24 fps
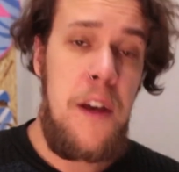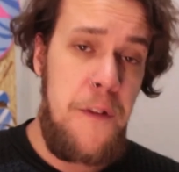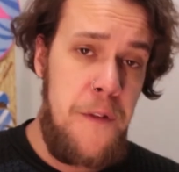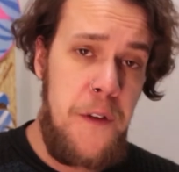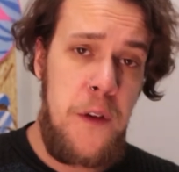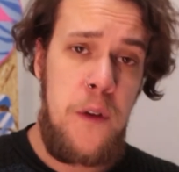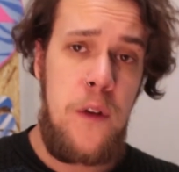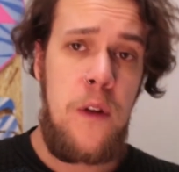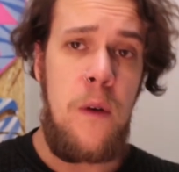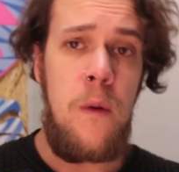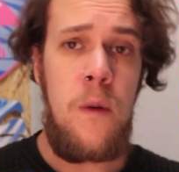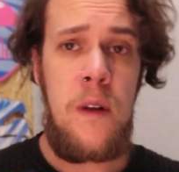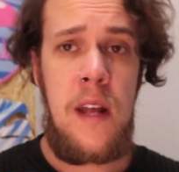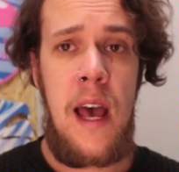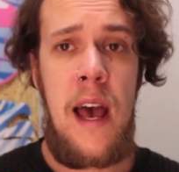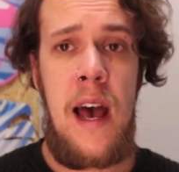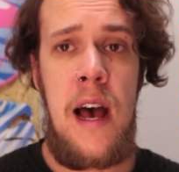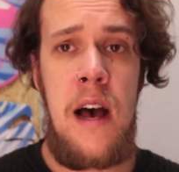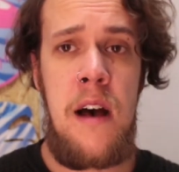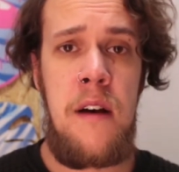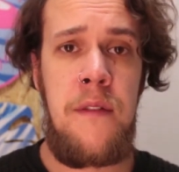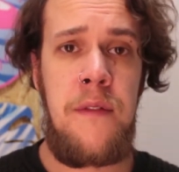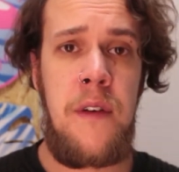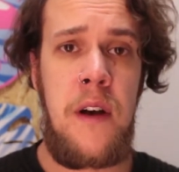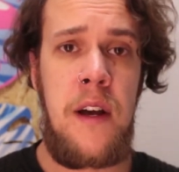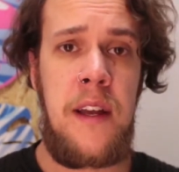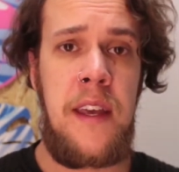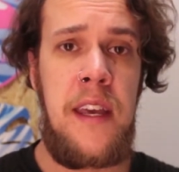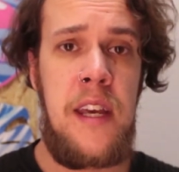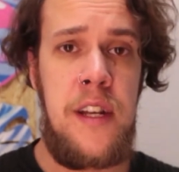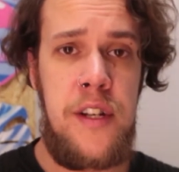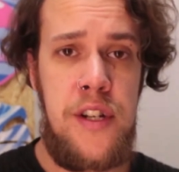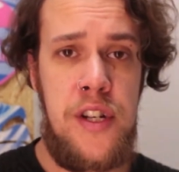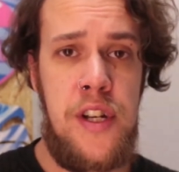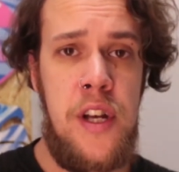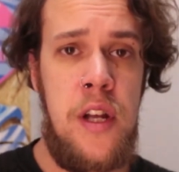If you don't have a
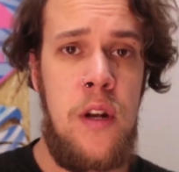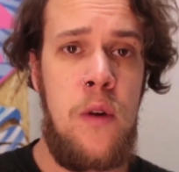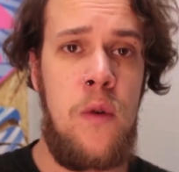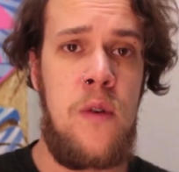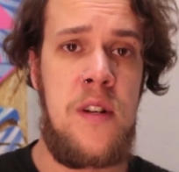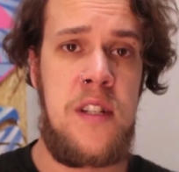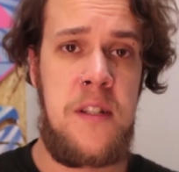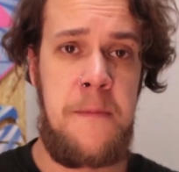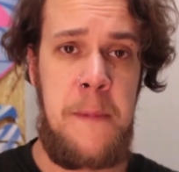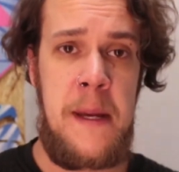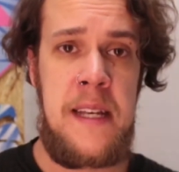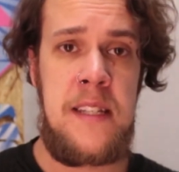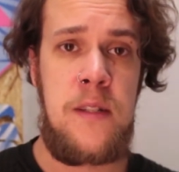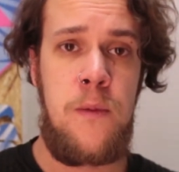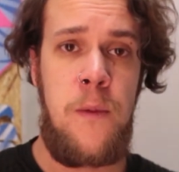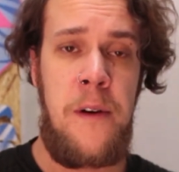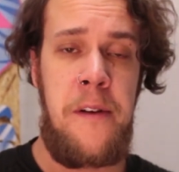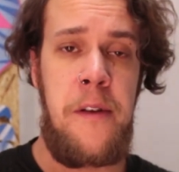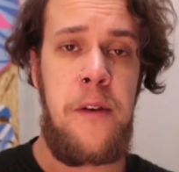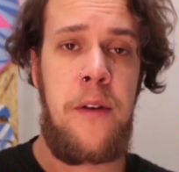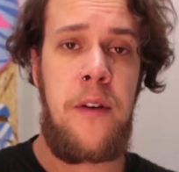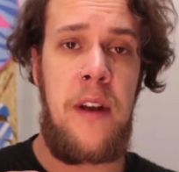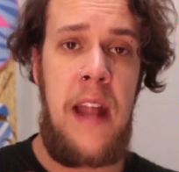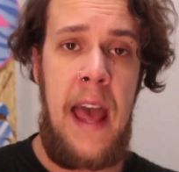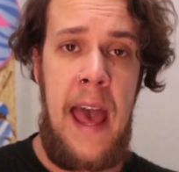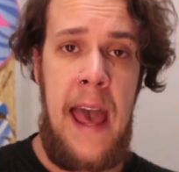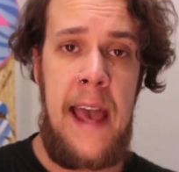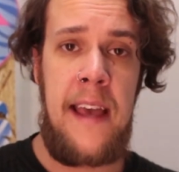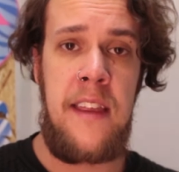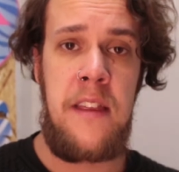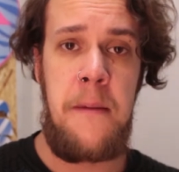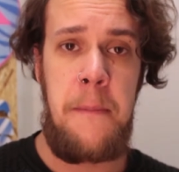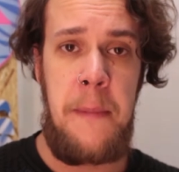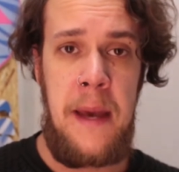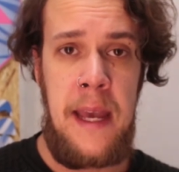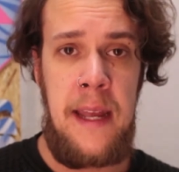kitchen or a space where you can
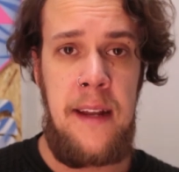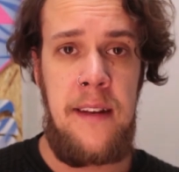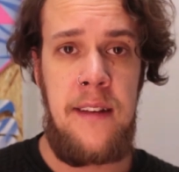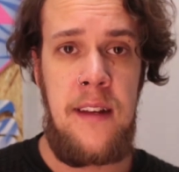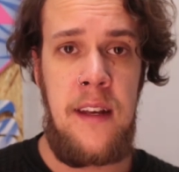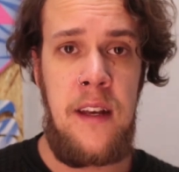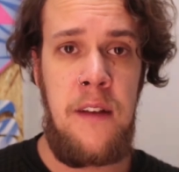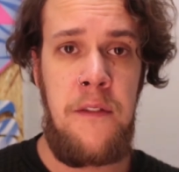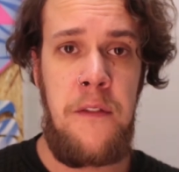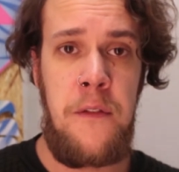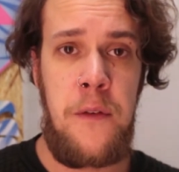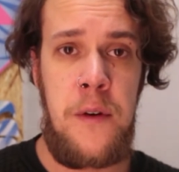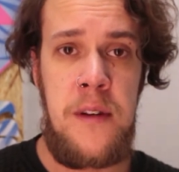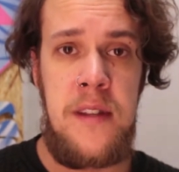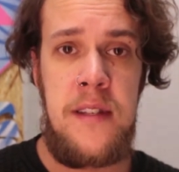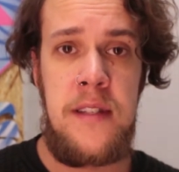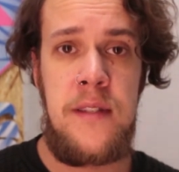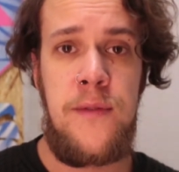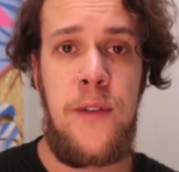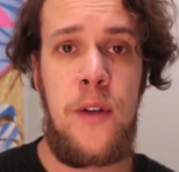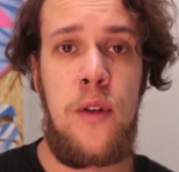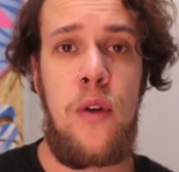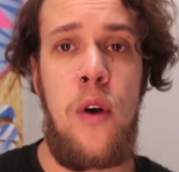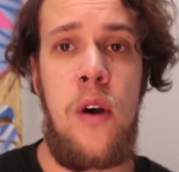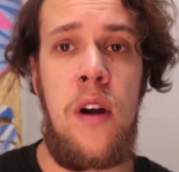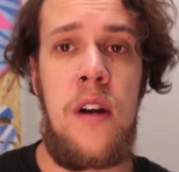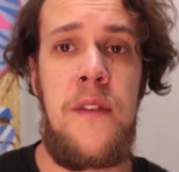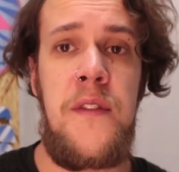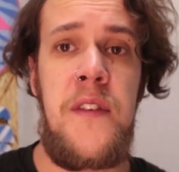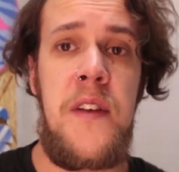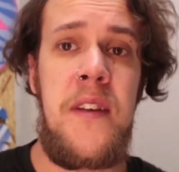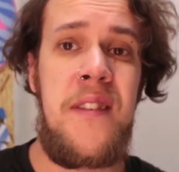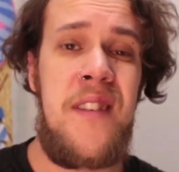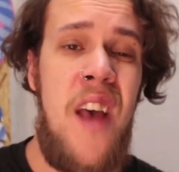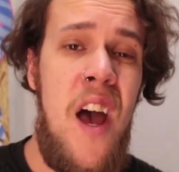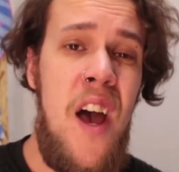hang the painting for these
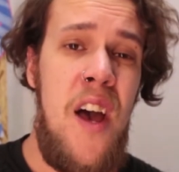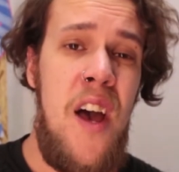photographies,